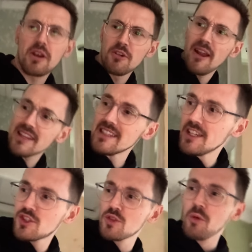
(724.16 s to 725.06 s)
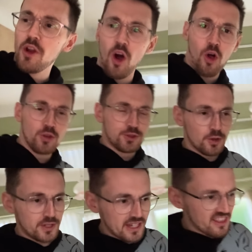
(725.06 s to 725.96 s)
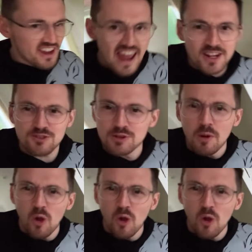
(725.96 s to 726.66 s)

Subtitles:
correctly, someone also did in the next room